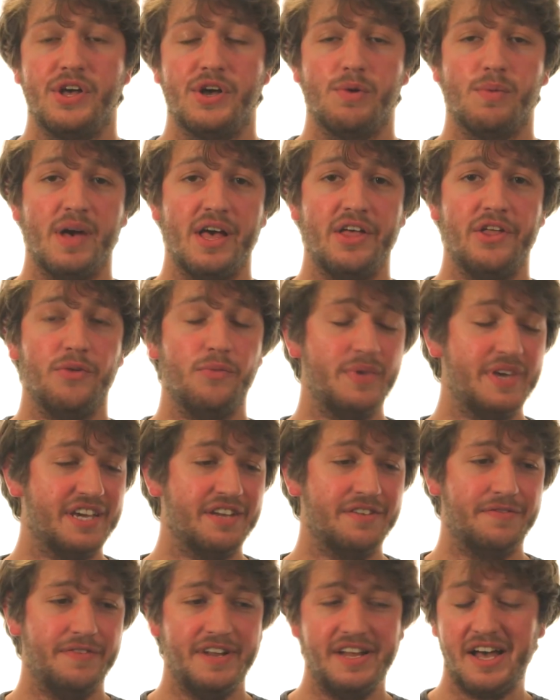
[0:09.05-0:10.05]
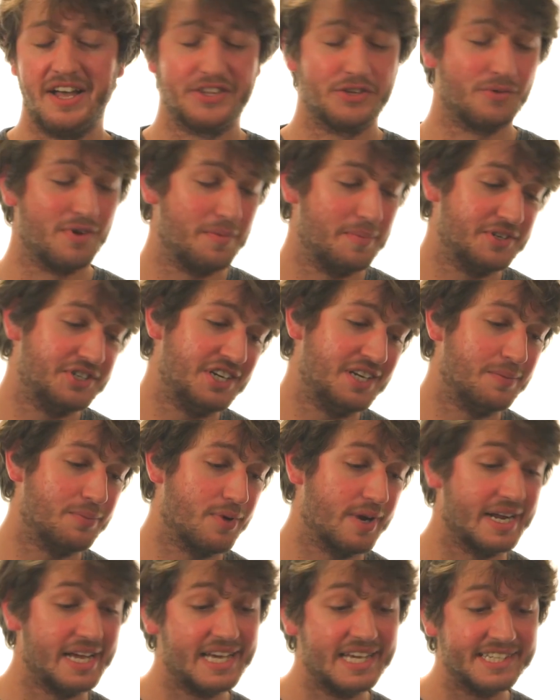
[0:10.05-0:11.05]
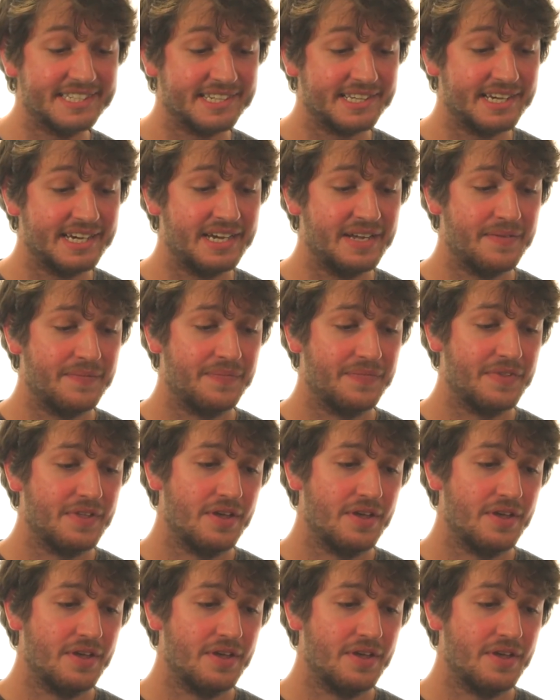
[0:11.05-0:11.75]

Well, we can fit it onto one machine pretty easily,